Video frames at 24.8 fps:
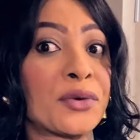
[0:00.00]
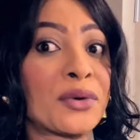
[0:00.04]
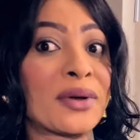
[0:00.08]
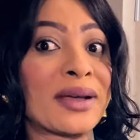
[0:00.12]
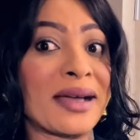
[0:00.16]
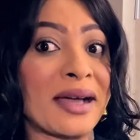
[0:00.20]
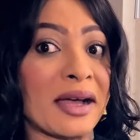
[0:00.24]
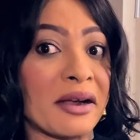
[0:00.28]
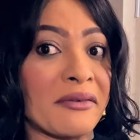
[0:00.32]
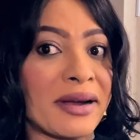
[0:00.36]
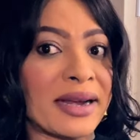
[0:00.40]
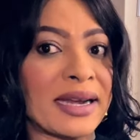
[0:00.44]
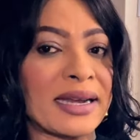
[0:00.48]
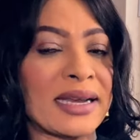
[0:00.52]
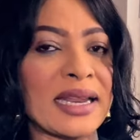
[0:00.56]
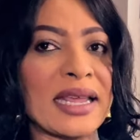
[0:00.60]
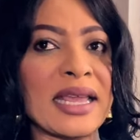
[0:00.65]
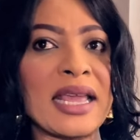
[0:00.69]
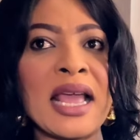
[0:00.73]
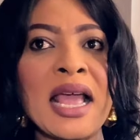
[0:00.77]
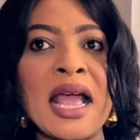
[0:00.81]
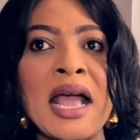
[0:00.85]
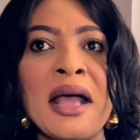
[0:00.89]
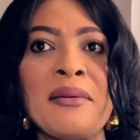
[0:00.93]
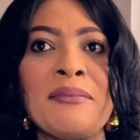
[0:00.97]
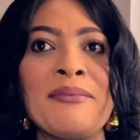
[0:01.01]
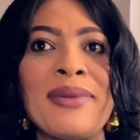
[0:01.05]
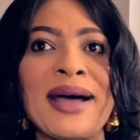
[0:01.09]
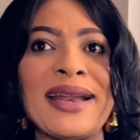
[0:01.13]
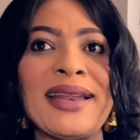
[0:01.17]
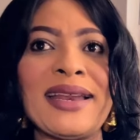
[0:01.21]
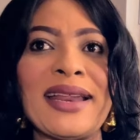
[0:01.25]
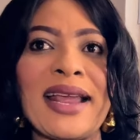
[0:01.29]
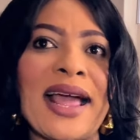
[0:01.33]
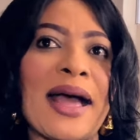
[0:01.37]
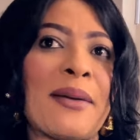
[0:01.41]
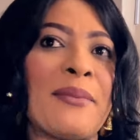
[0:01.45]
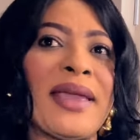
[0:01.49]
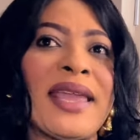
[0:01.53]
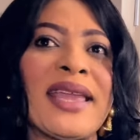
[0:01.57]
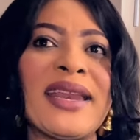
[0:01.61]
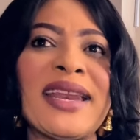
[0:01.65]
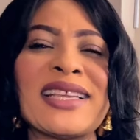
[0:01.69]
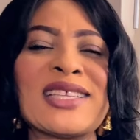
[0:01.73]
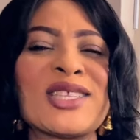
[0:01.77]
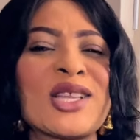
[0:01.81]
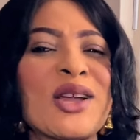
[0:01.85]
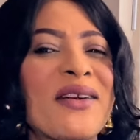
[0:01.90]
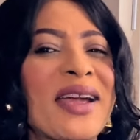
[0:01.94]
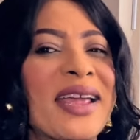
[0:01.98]
currently, but I mean,
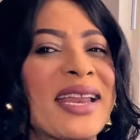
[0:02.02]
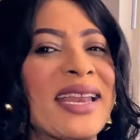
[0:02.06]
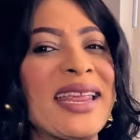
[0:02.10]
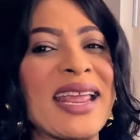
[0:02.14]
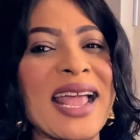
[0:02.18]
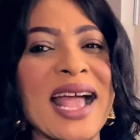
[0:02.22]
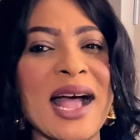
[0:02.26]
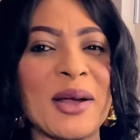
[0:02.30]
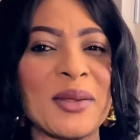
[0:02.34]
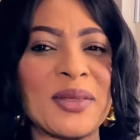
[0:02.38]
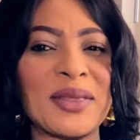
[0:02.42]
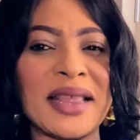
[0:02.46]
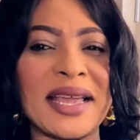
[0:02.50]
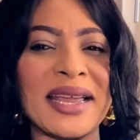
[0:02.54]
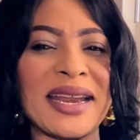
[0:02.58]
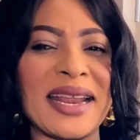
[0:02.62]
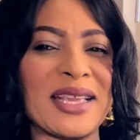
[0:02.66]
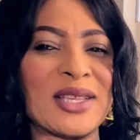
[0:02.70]
it's already out there.